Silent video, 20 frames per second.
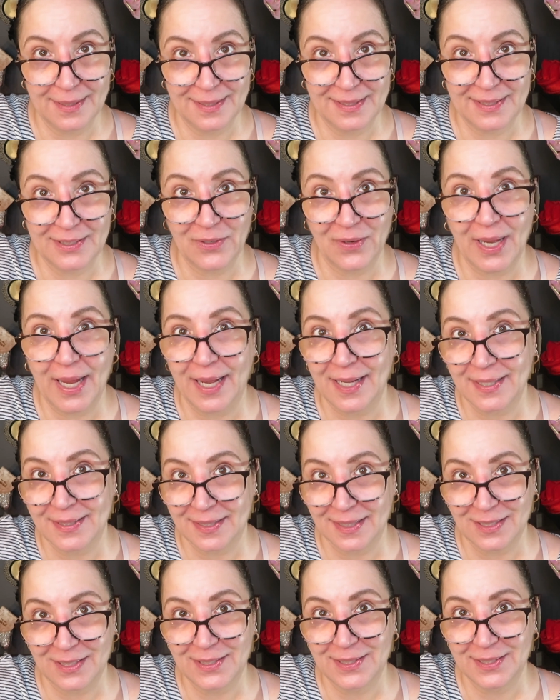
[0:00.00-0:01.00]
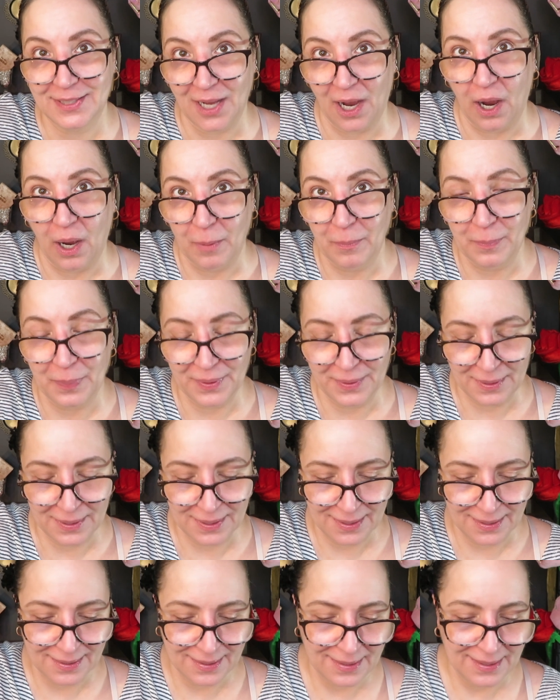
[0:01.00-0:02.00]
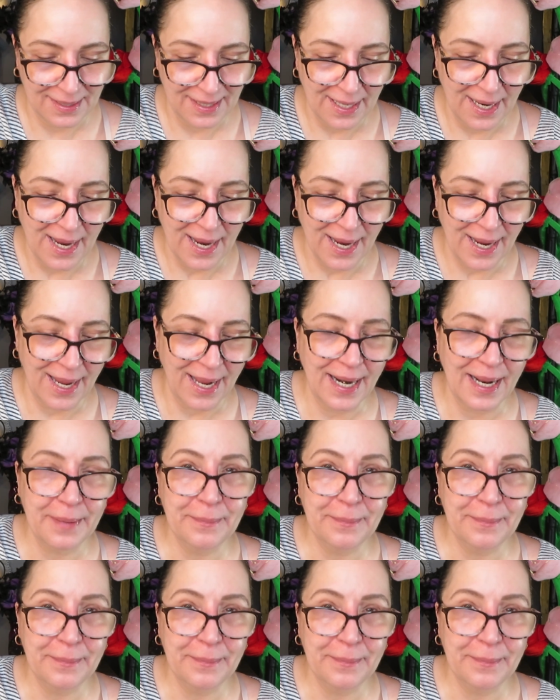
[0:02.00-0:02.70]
So I had to stop, and